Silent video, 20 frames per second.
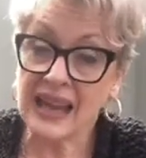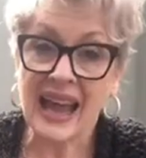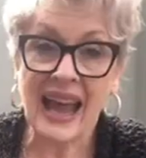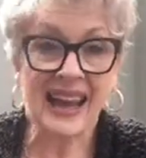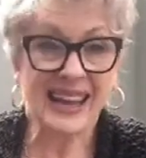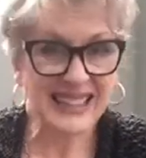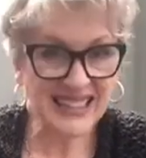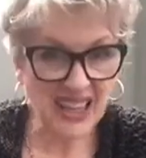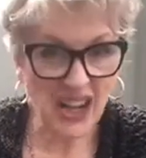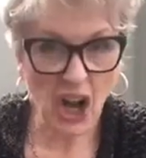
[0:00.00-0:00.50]

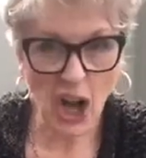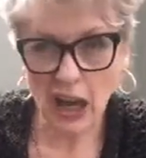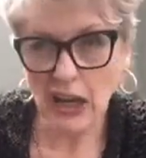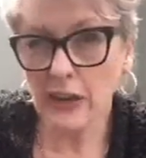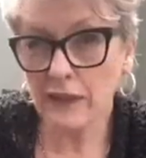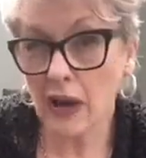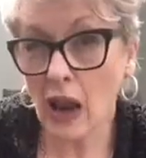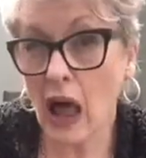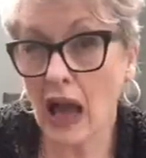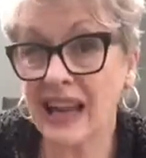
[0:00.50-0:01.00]
and it's kind
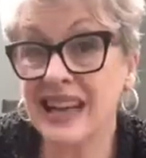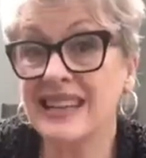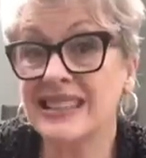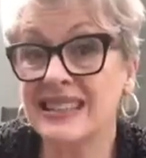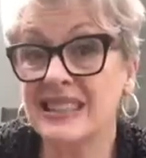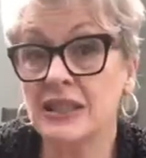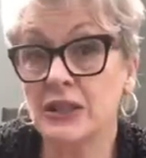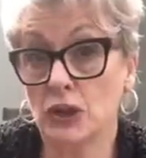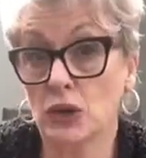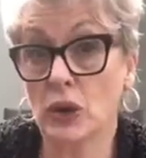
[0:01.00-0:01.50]
of like a
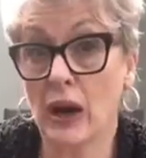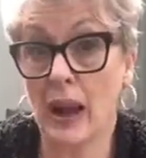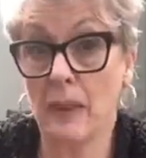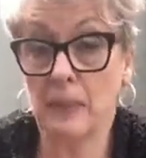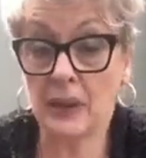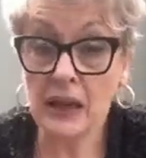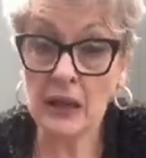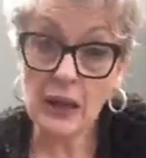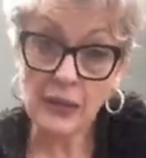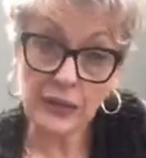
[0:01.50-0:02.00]

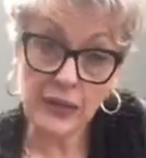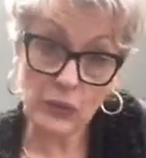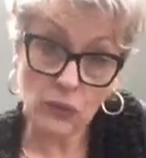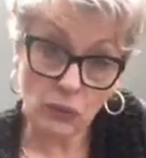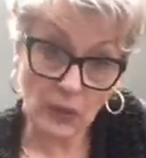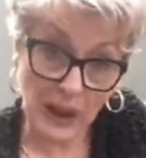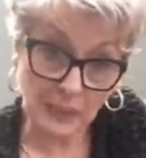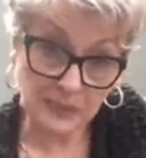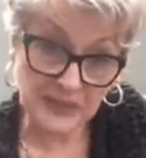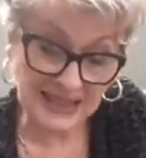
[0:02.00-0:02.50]
strap that
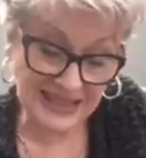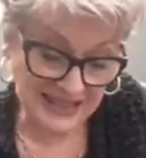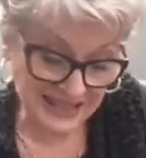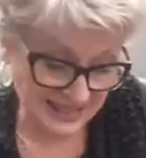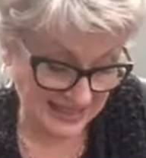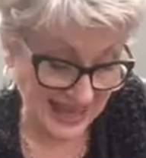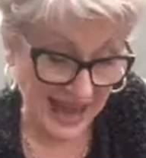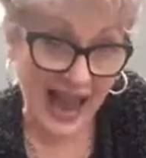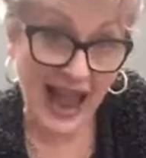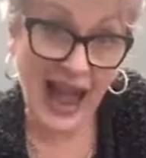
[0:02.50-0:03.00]
wraps
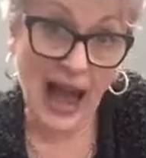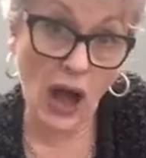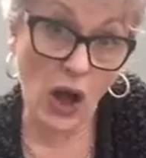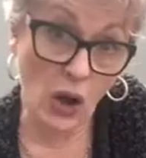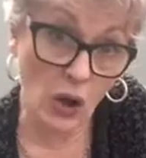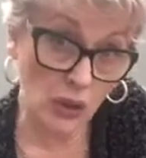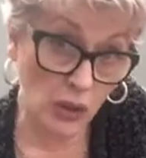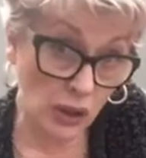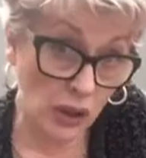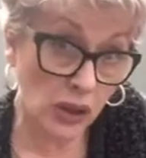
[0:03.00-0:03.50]

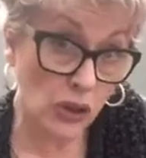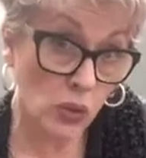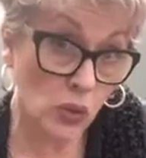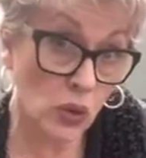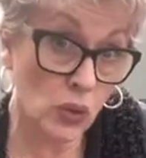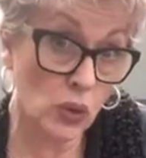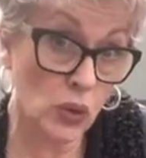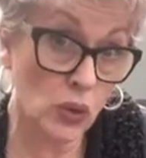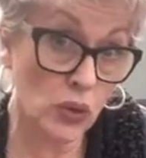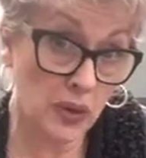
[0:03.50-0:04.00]
down
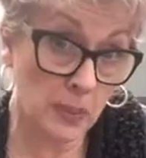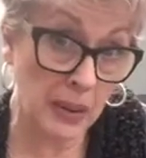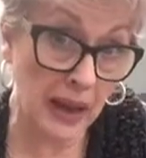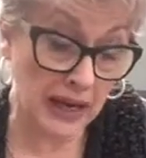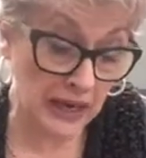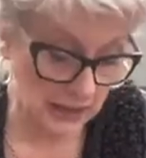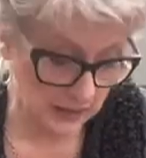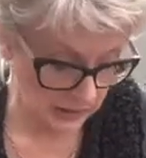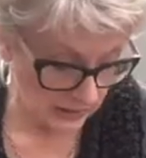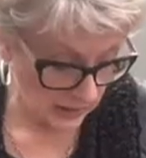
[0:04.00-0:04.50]
through the
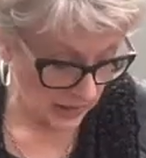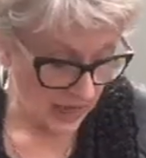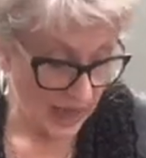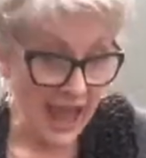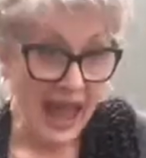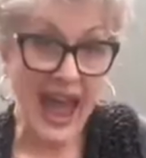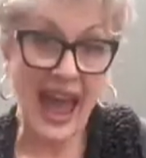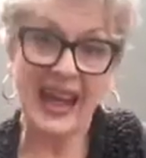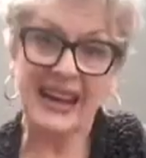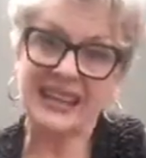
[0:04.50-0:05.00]
buttock
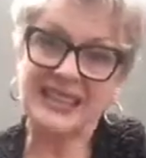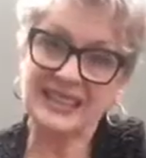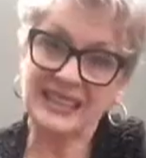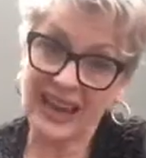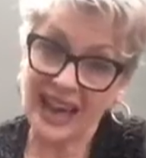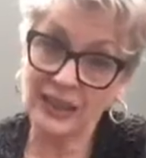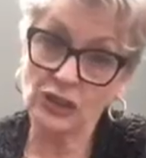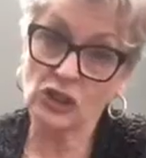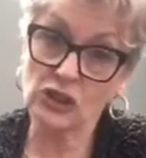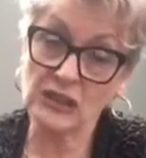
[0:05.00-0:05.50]
and
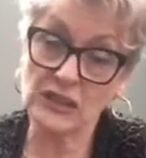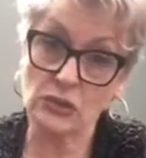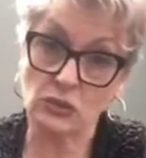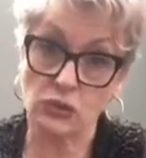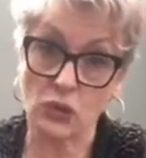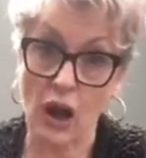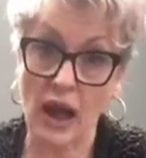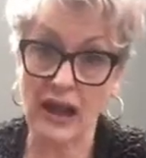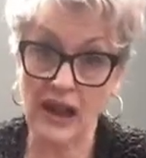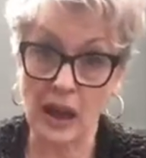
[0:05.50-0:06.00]
attaches
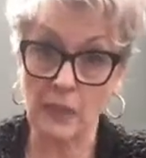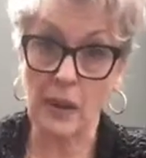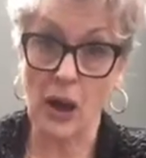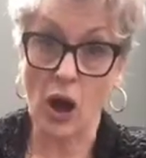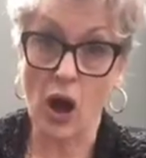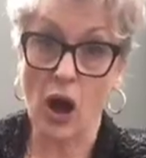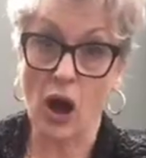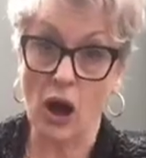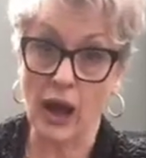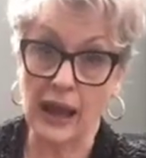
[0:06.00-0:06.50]
right up
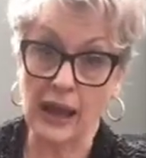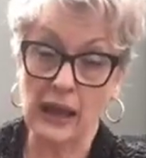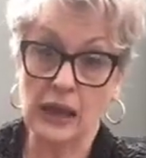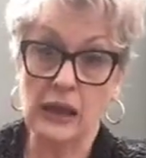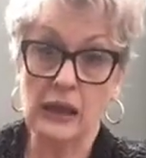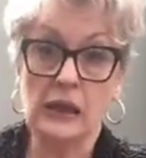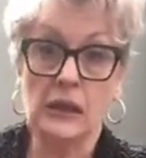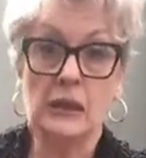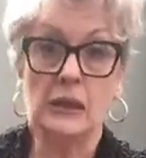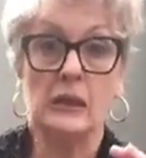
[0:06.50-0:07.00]
high
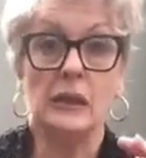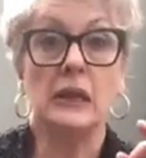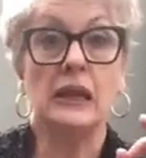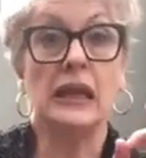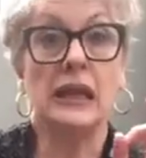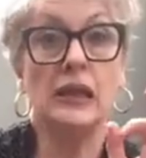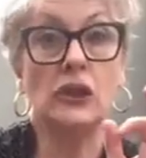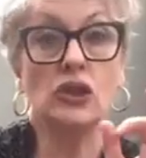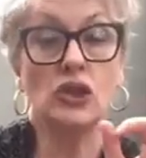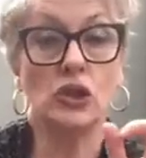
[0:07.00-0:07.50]

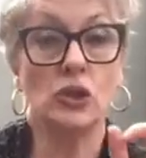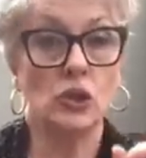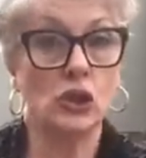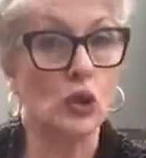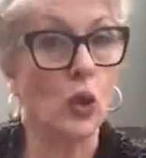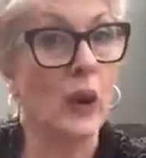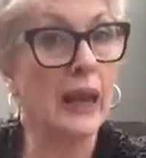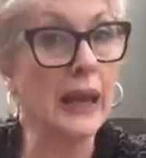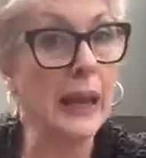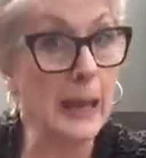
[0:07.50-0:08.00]
into
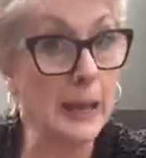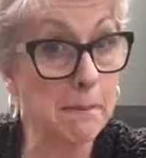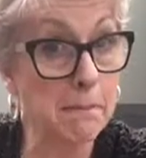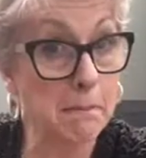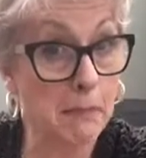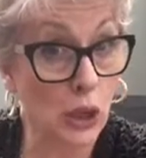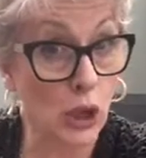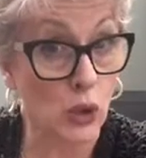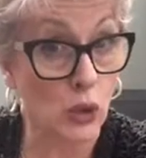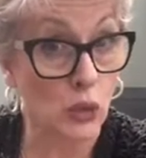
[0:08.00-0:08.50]
your hip
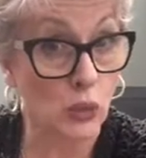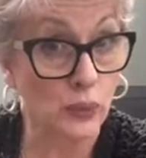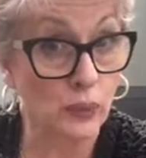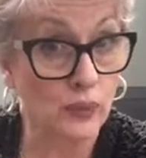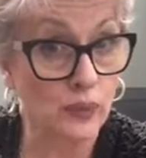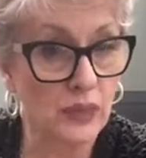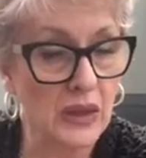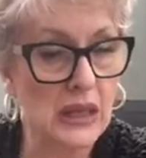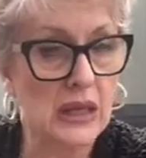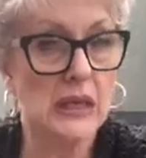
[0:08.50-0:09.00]
bone.
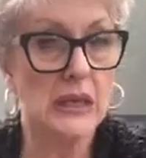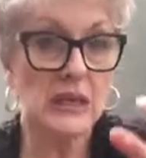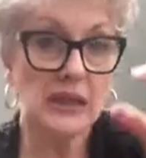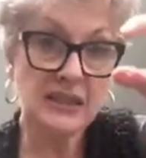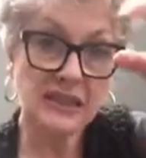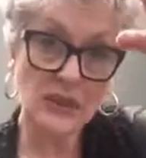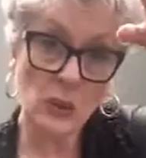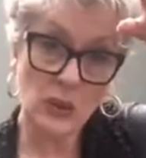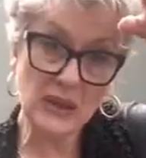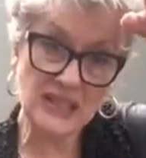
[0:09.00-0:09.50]

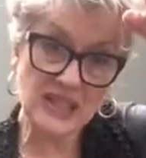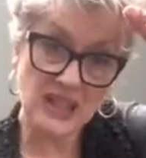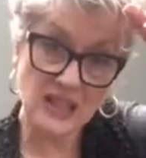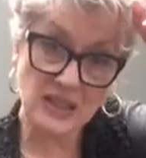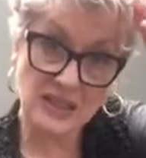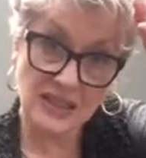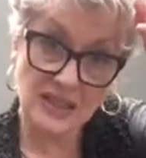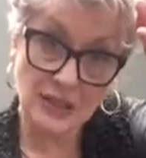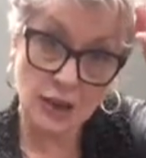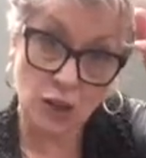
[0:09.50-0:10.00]
So it's
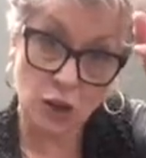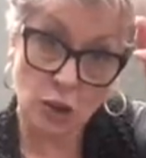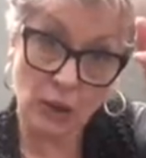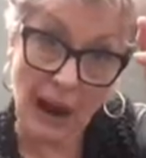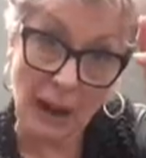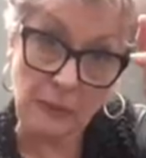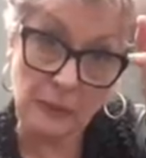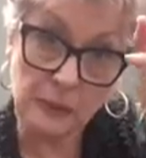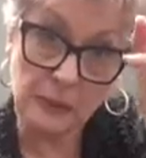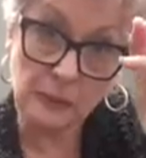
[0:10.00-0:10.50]
the
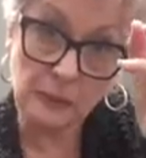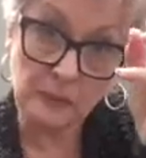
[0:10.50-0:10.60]
strap